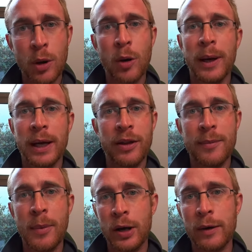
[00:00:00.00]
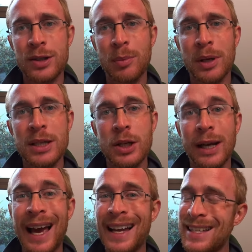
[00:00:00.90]
of popping another microchip into
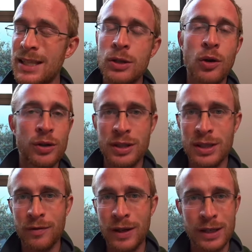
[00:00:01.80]
your cat. It's not